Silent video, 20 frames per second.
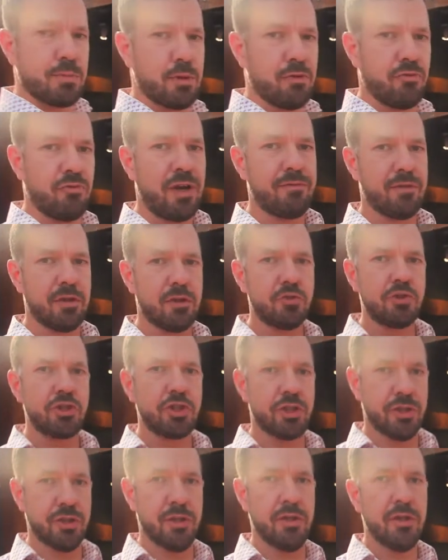
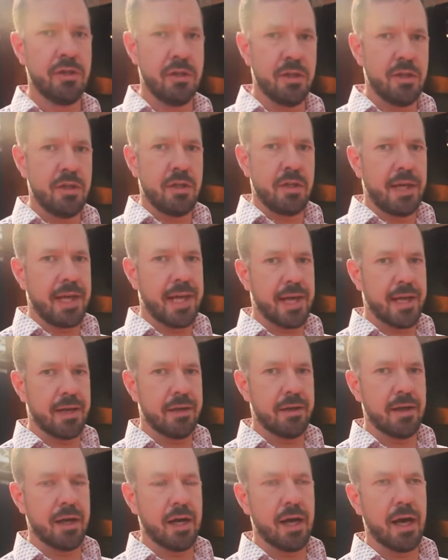revolution
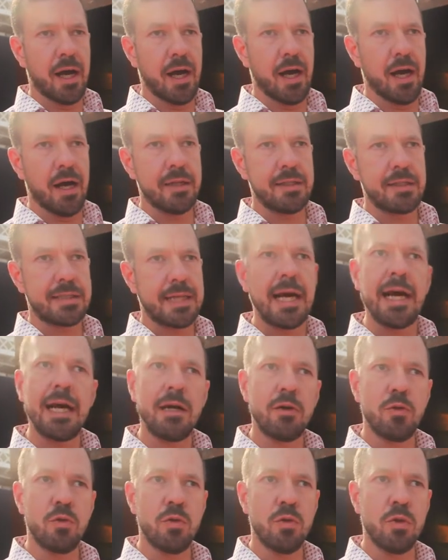in
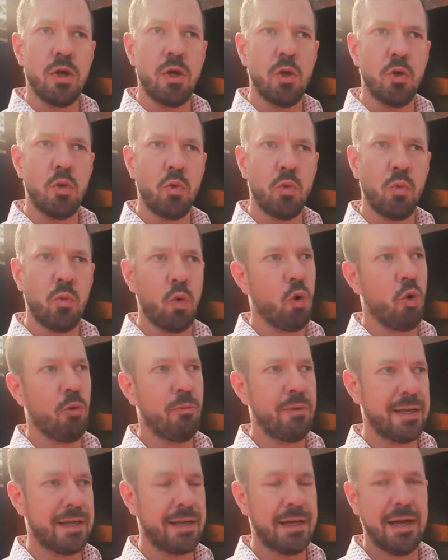towel
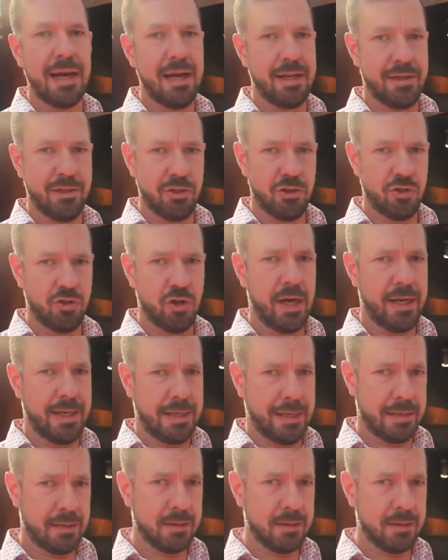warming and drying.